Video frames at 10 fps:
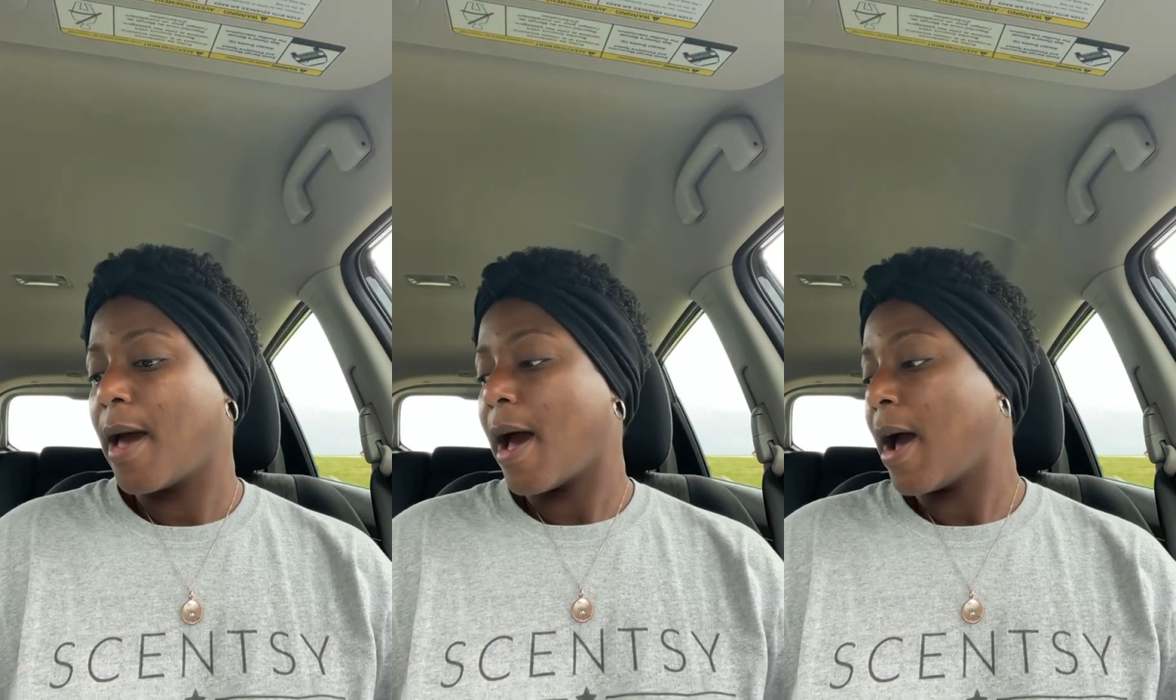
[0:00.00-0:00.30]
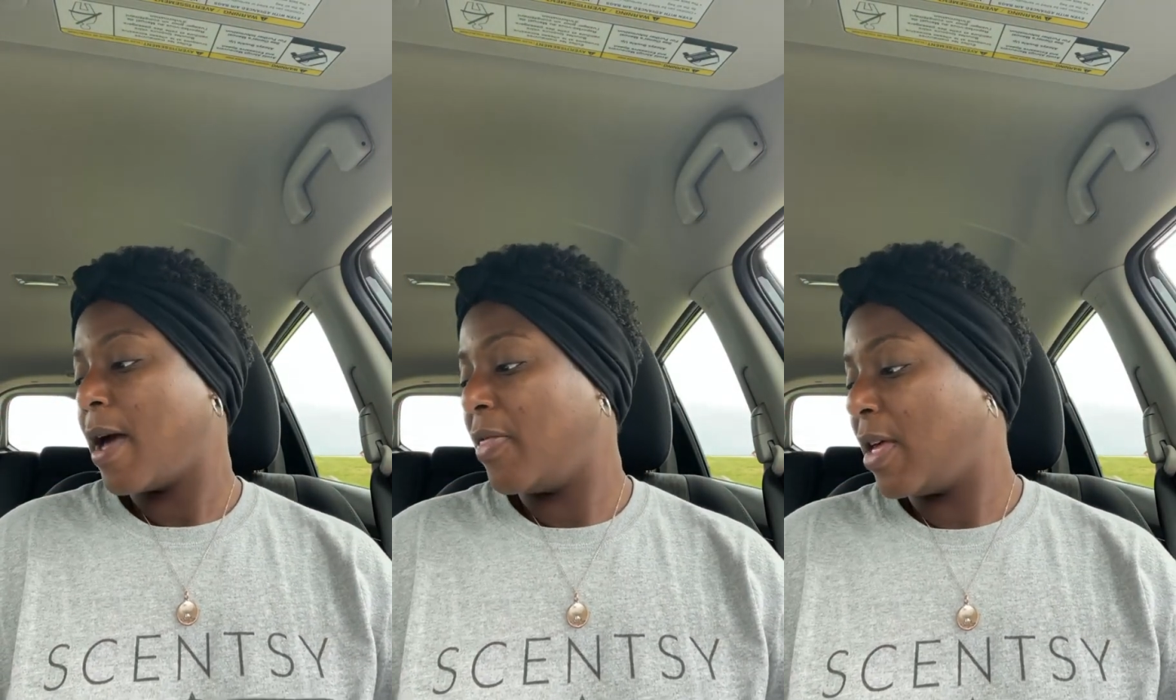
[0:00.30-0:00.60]

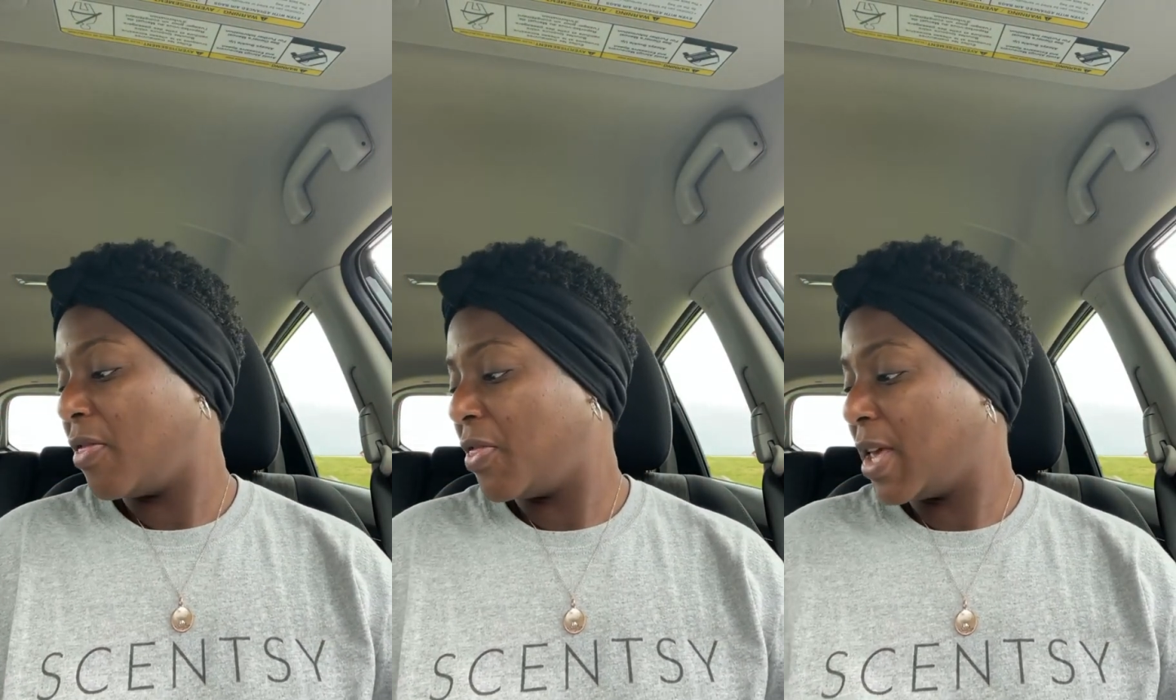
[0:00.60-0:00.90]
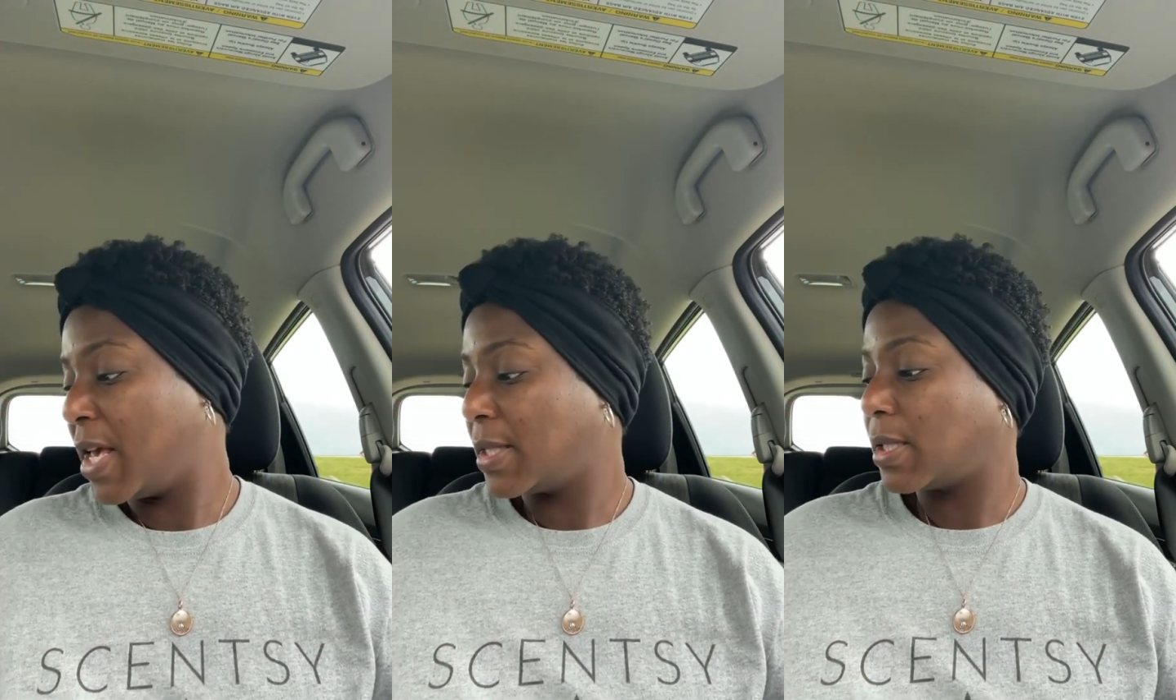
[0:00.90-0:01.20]
And then
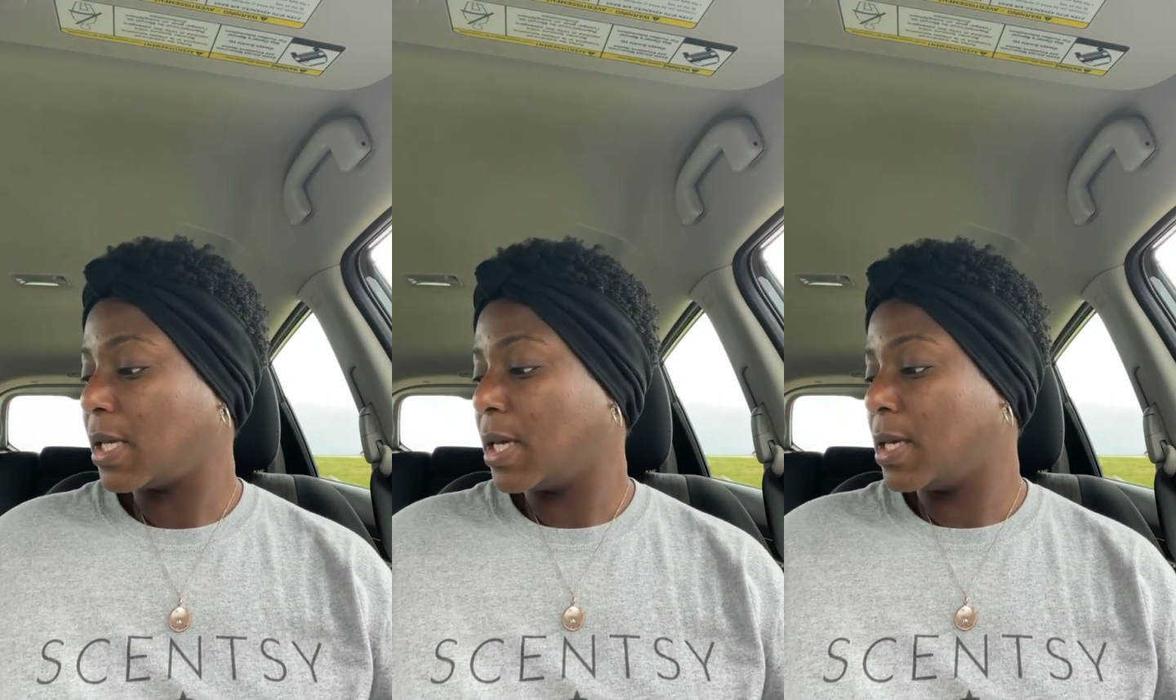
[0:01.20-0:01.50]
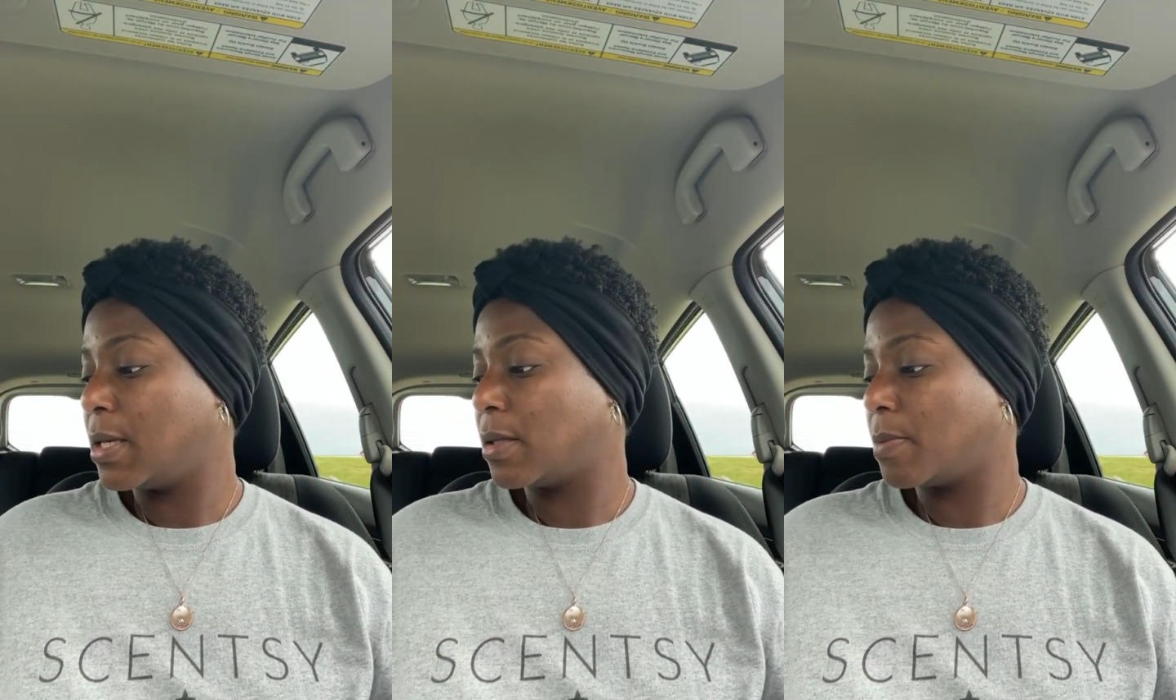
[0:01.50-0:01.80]
this
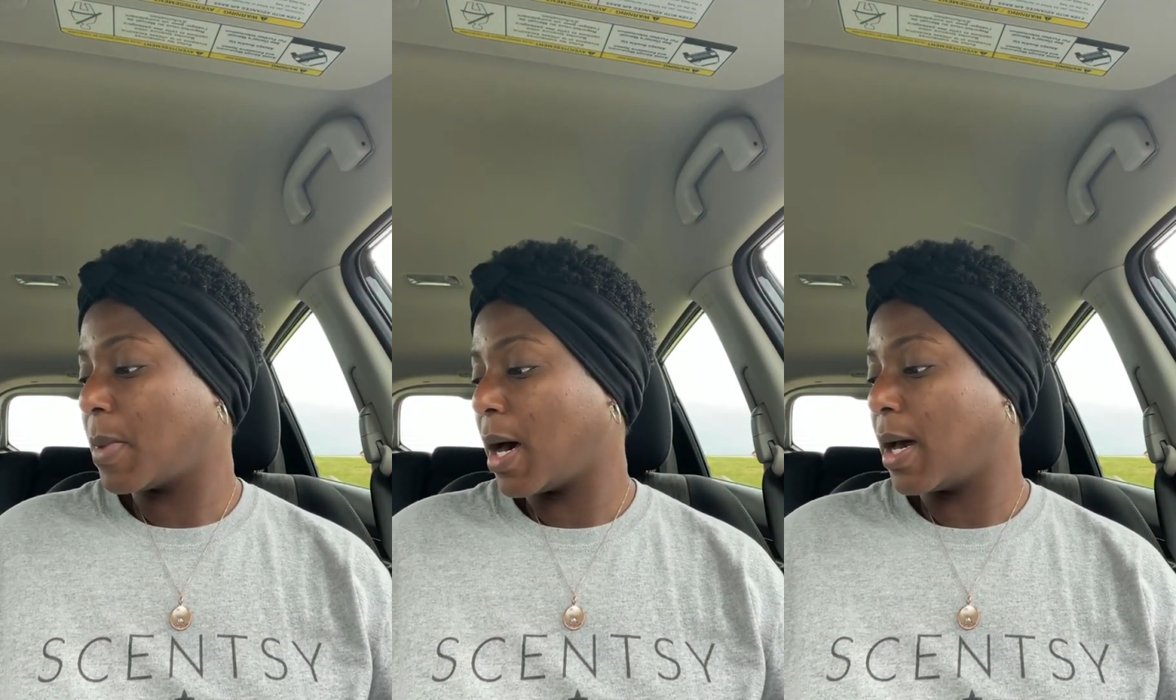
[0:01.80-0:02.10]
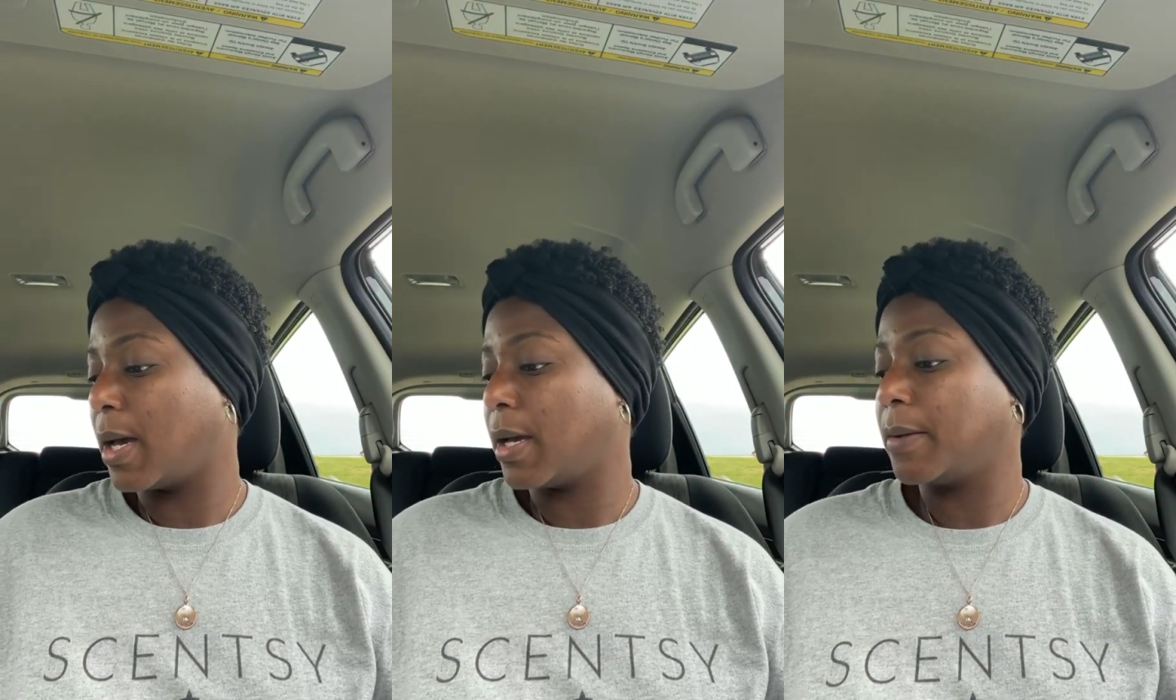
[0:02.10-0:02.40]
is
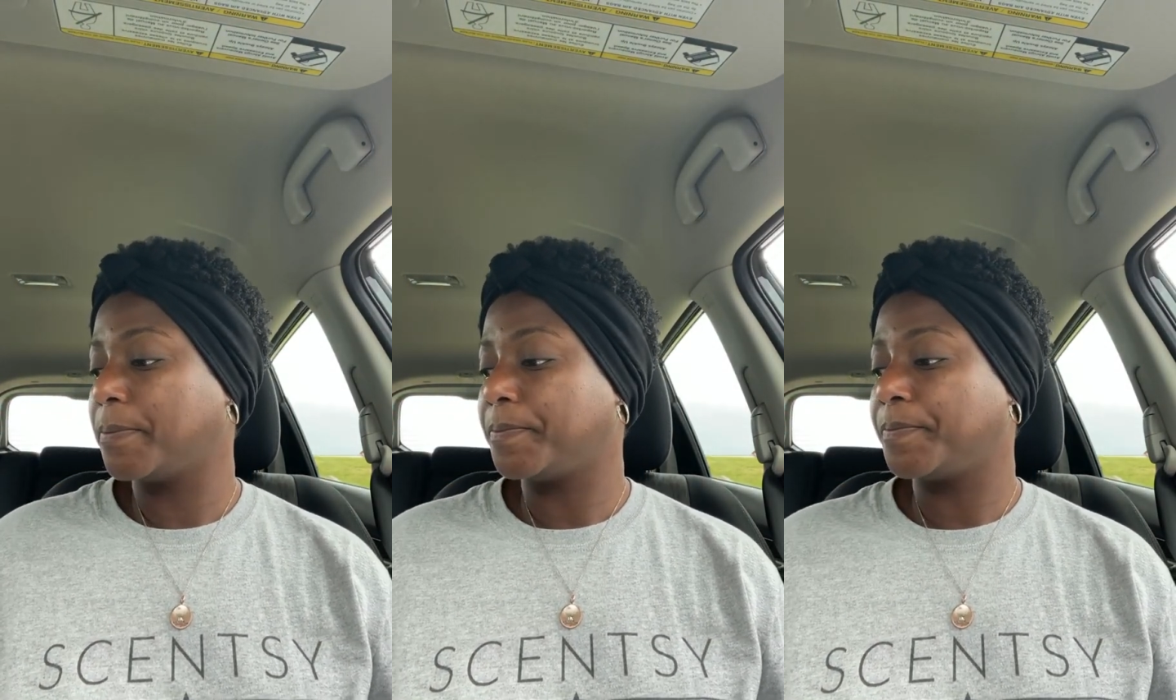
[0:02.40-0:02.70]
my